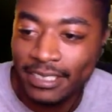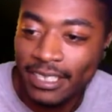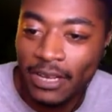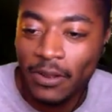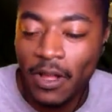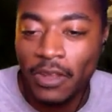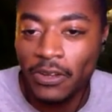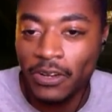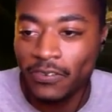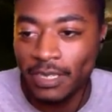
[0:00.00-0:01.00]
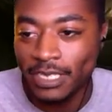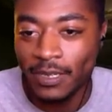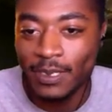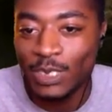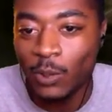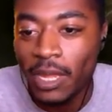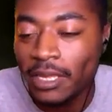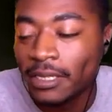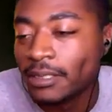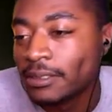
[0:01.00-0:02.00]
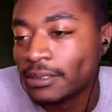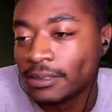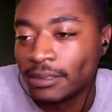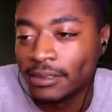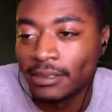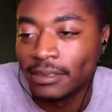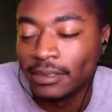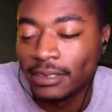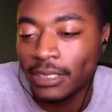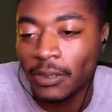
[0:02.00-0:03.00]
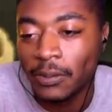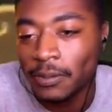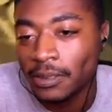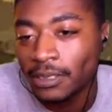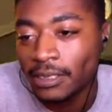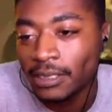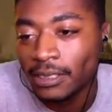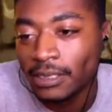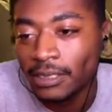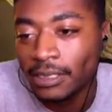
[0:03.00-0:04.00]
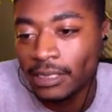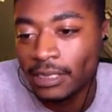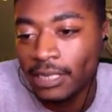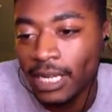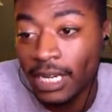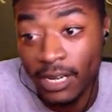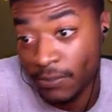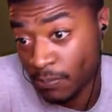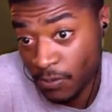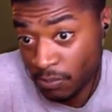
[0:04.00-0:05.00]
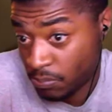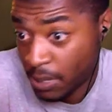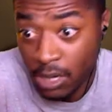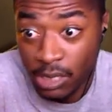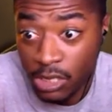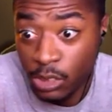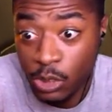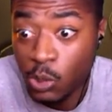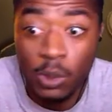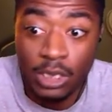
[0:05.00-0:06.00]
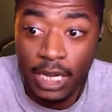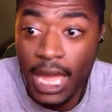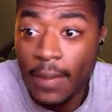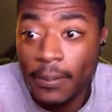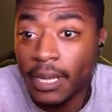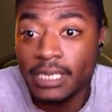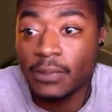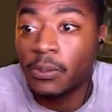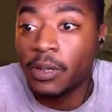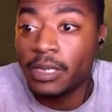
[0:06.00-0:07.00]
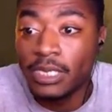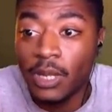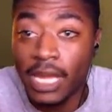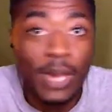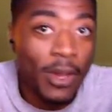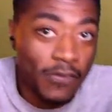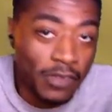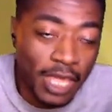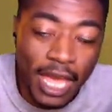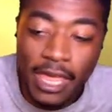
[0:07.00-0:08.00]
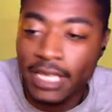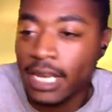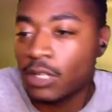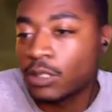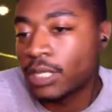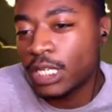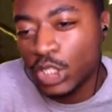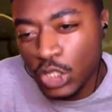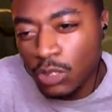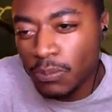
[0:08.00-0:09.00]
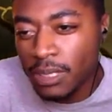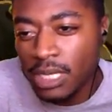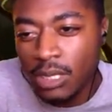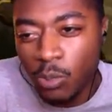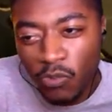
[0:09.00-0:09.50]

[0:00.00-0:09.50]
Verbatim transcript: you know all nervous, starts sweating. So and then uh, apparently the duel is going to happen at some point so i can't wait for that uh, That'll, that should be in